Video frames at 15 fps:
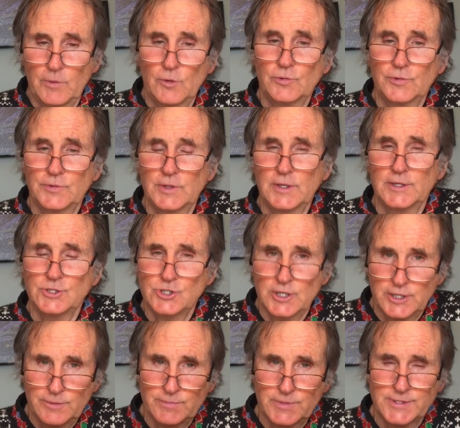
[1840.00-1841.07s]
both the
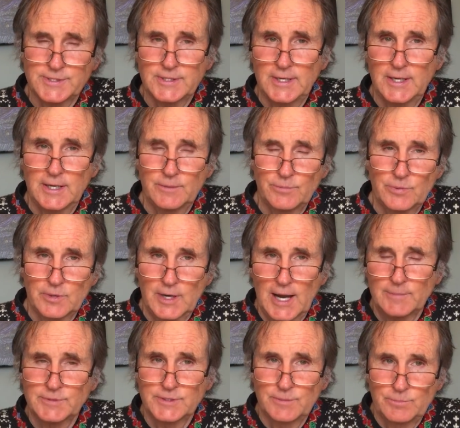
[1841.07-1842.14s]
legitimacy and
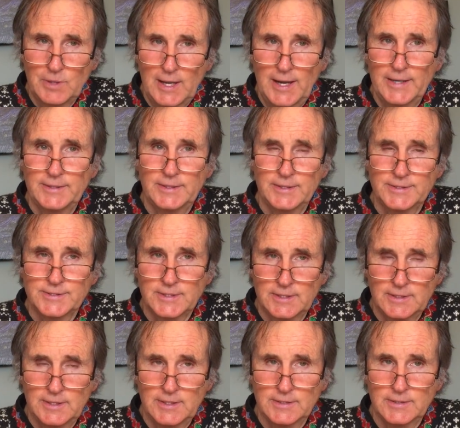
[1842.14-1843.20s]
perhaps the blindness
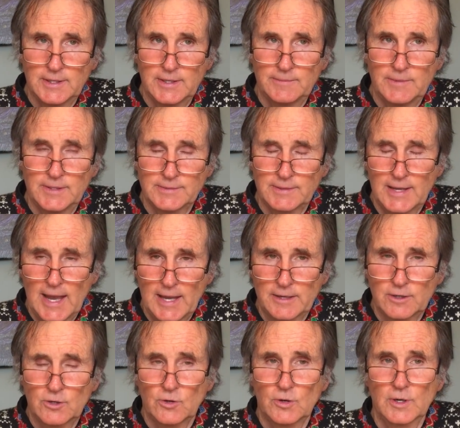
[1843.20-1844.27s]
in him
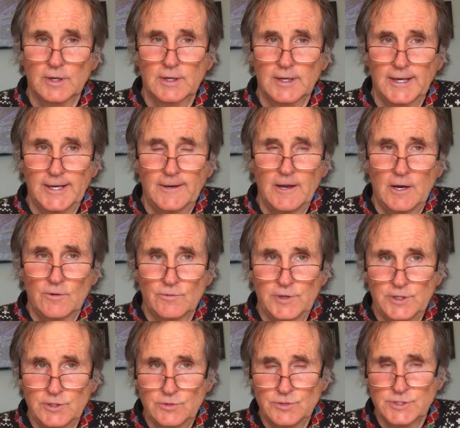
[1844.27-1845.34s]
categorically
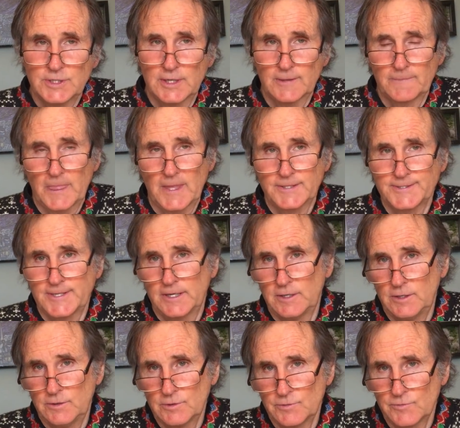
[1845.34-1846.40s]
reducing, let's say,
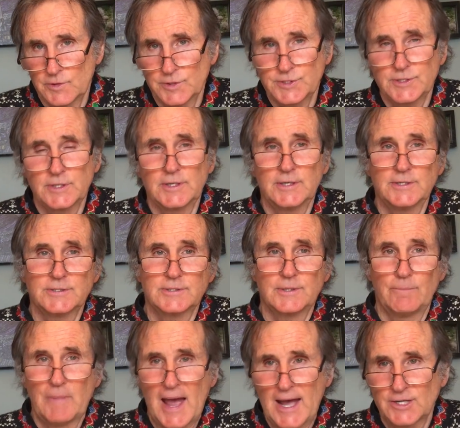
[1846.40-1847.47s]
the universities
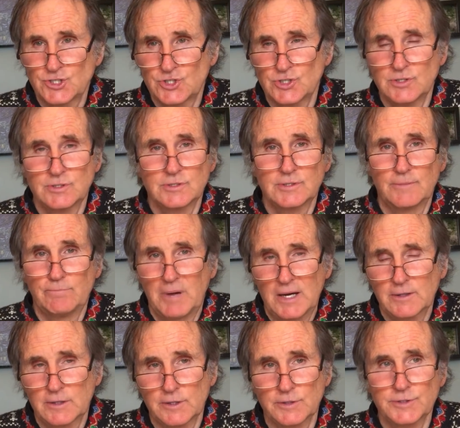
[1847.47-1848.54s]
to bastions and
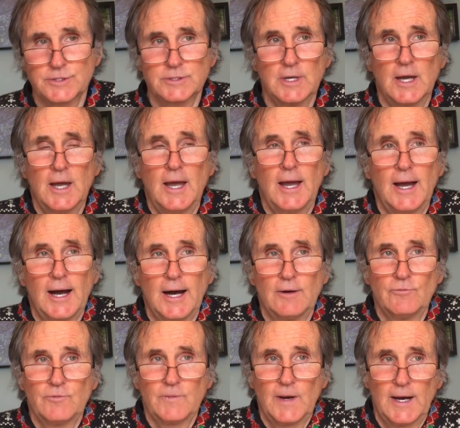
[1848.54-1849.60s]
bunkers
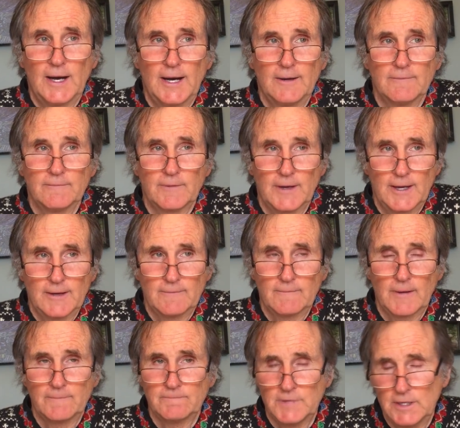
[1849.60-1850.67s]
of
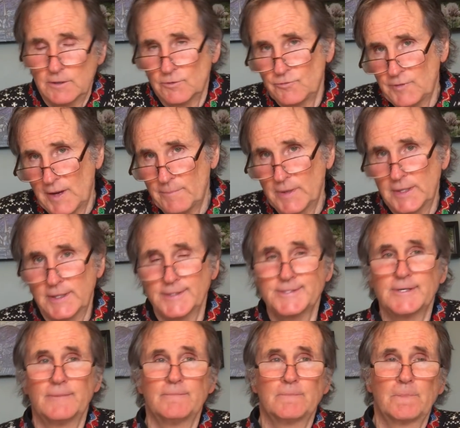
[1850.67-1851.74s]

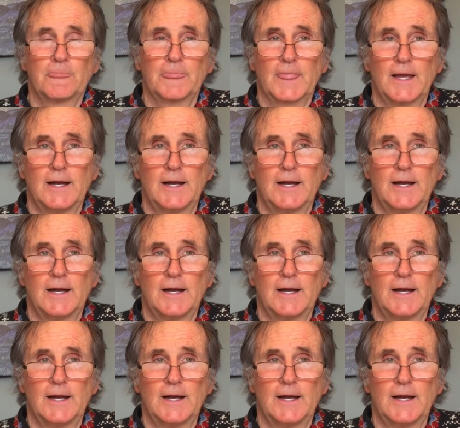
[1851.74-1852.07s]
neo-feminism,